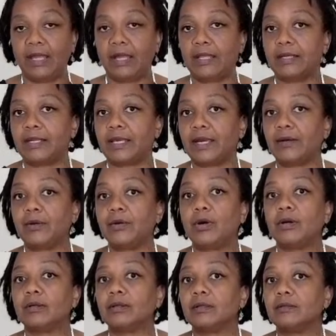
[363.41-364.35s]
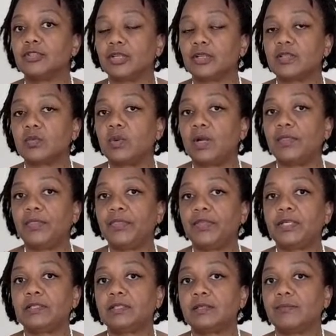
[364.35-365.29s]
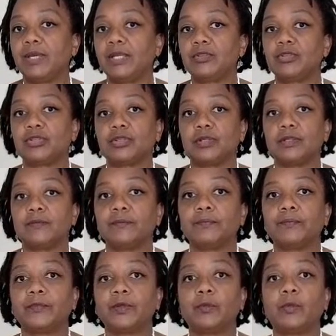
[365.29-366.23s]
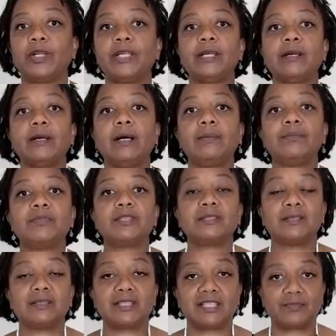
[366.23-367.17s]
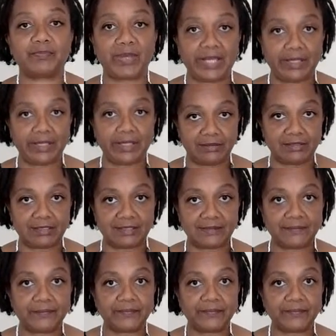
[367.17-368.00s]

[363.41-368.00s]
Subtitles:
Now, just one thing to mention, when it comes to spelt,